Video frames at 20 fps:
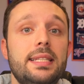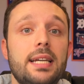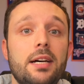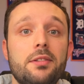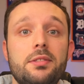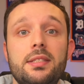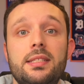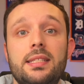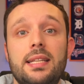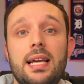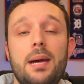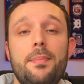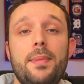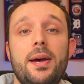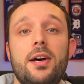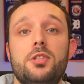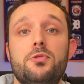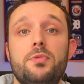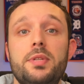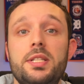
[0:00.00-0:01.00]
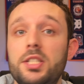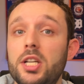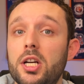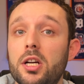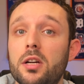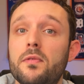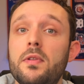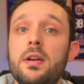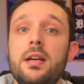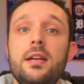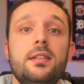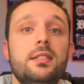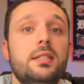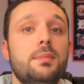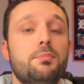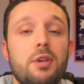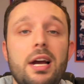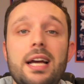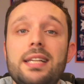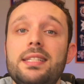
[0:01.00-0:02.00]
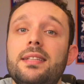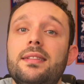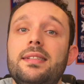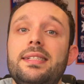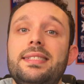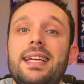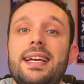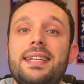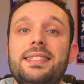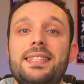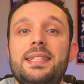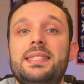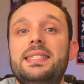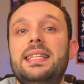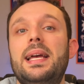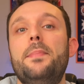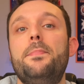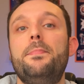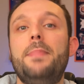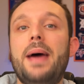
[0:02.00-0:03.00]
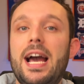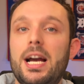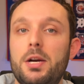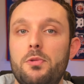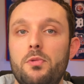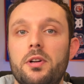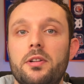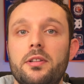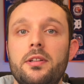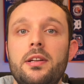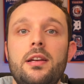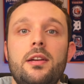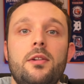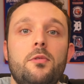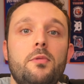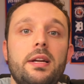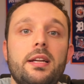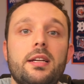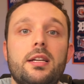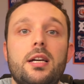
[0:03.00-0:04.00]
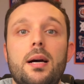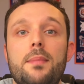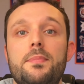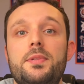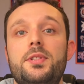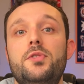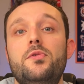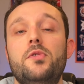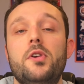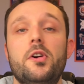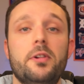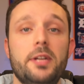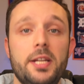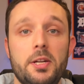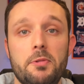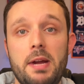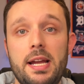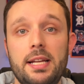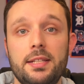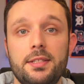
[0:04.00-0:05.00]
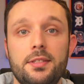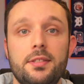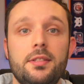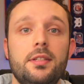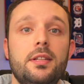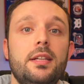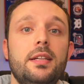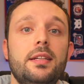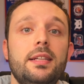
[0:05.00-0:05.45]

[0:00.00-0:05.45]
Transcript: Delta SkyMiles Reserve surprisingly takes a step backward when it comes to earning rates.